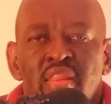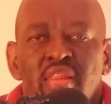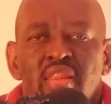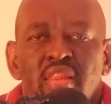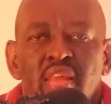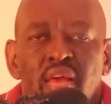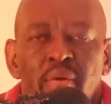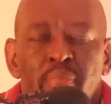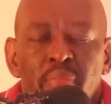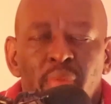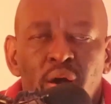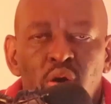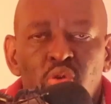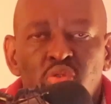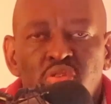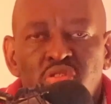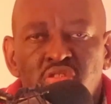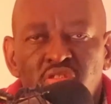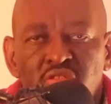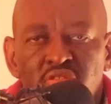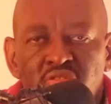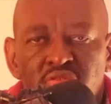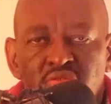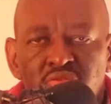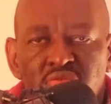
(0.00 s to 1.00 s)
the amount
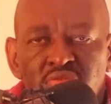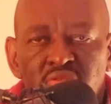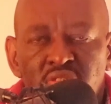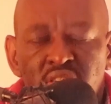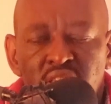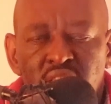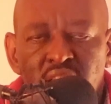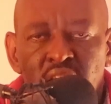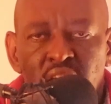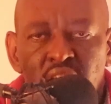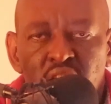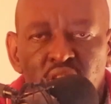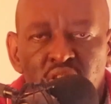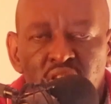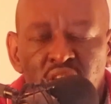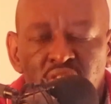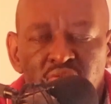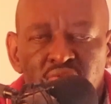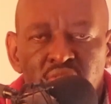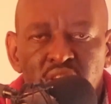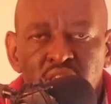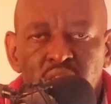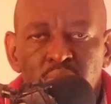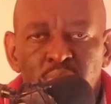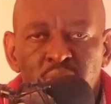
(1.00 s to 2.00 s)
of return on
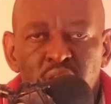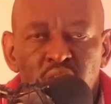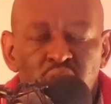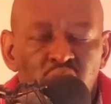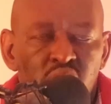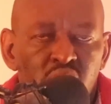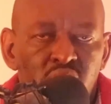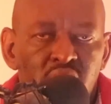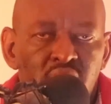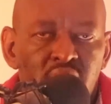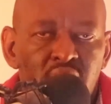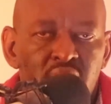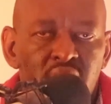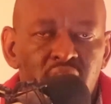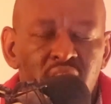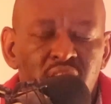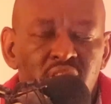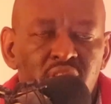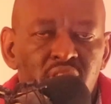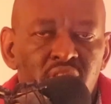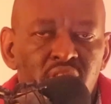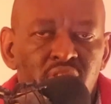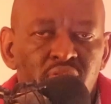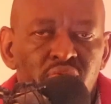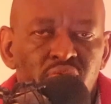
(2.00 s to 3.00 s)
investment you get